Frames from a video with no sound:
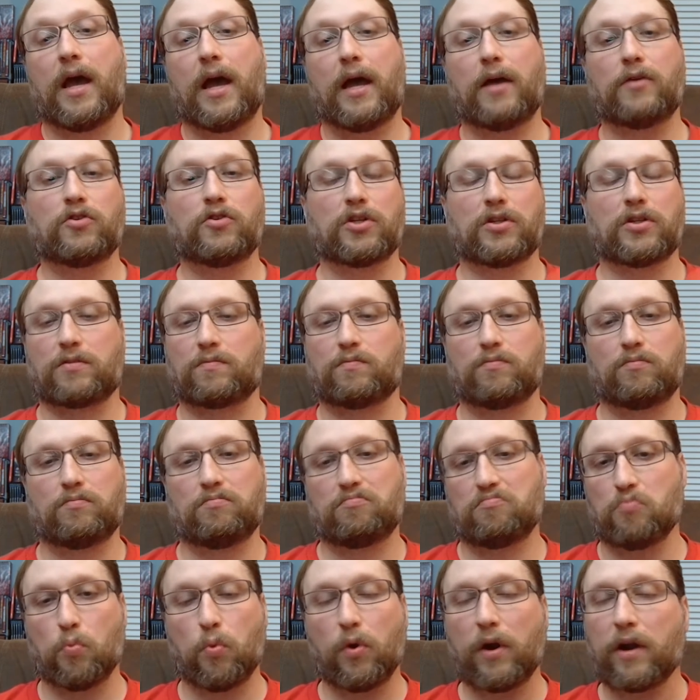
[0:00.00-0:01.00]
and just
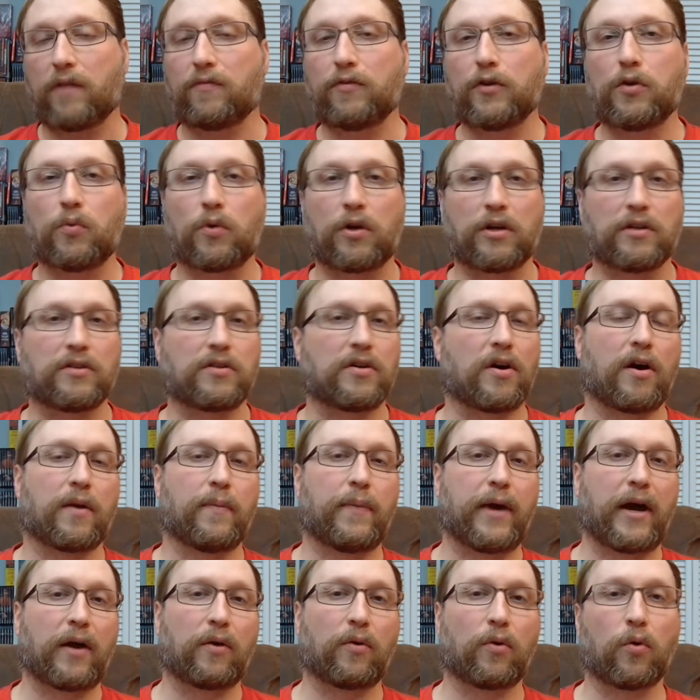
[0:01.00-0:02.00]
whatever you want to talk
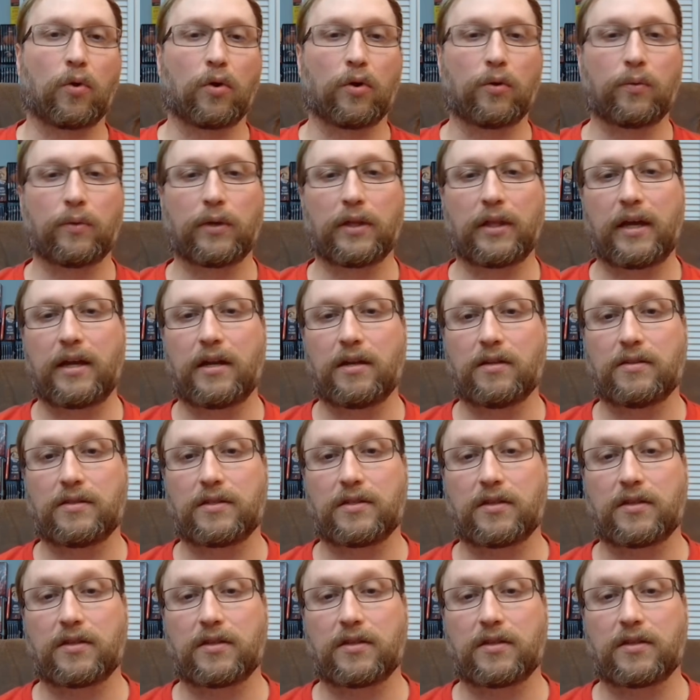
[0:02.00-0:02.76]
about horror related.